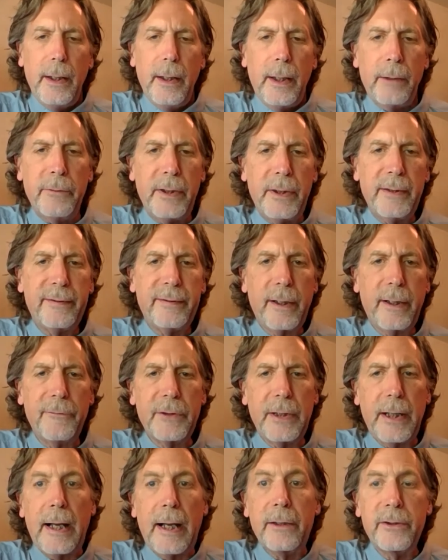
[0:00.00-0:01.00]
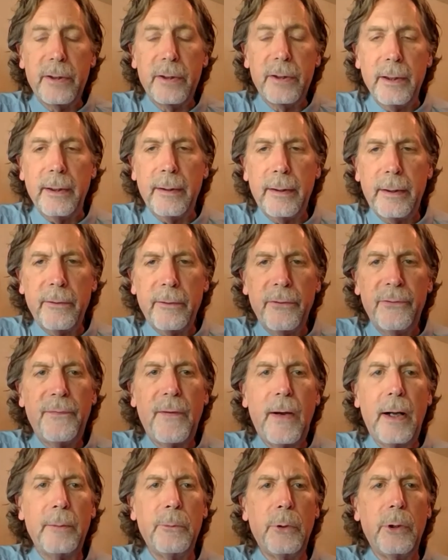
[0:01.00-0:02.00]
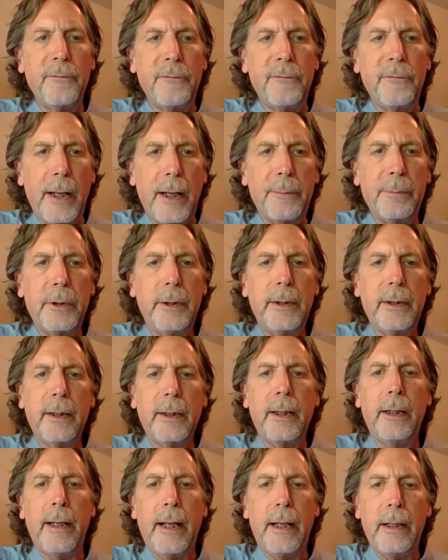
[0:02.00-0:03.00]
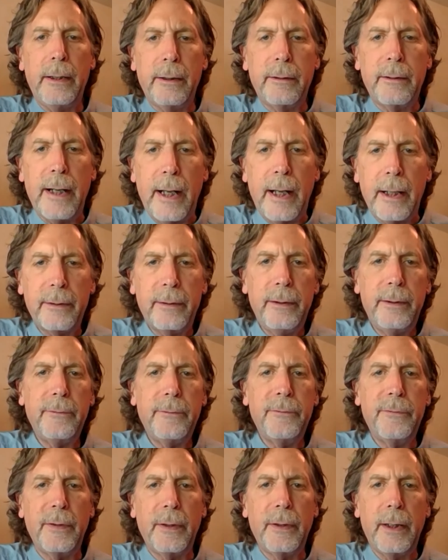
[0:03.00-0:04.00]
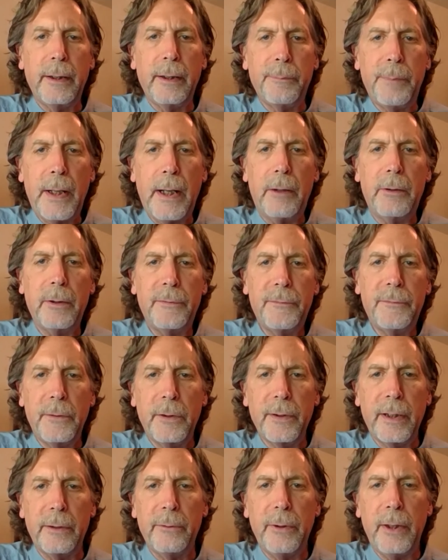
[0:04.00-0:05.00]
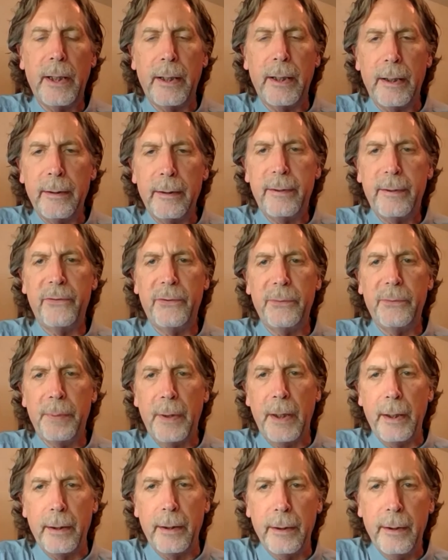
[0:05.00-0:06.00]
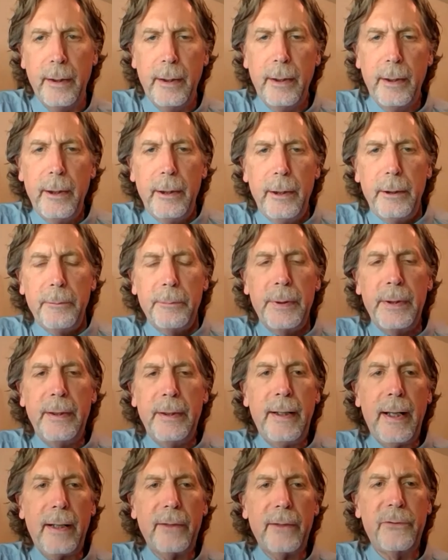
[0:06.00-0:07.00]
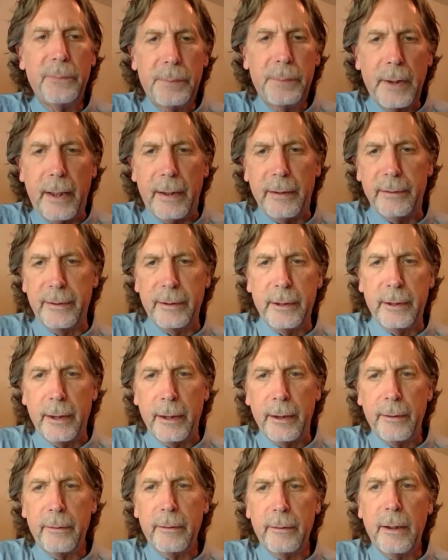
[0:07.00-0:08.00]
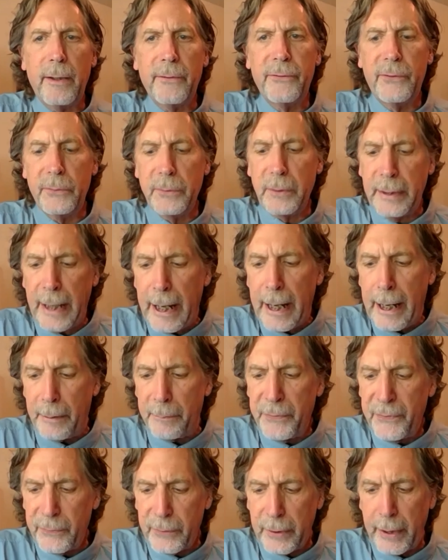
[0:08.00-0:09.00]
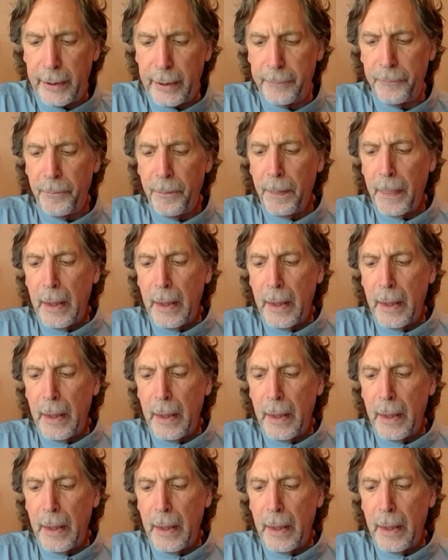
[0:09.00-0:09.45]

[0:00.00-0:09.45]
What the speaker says: And we discovered actually that it was far more vibrant and interactive and powerful than we had anticipated, but not surprisingly, there are also gaps, right?